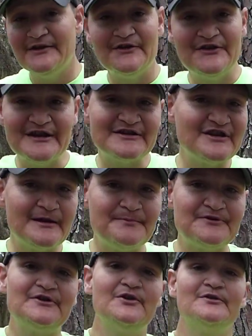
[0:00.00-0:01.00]
This
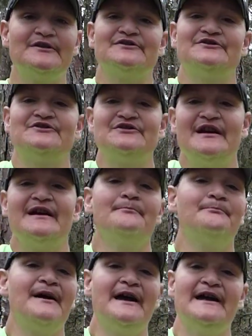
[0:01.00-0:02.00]
episode is
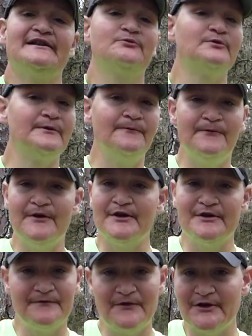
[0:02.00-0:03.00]
jam-packed with
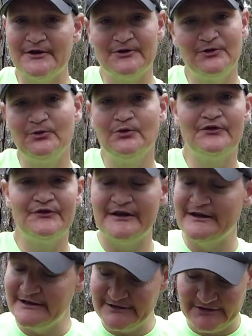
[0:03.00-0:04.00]
very, very cool
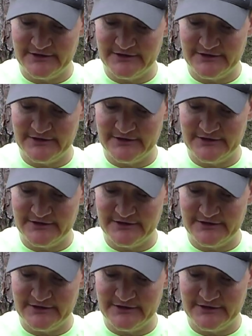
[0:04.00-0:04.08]
things.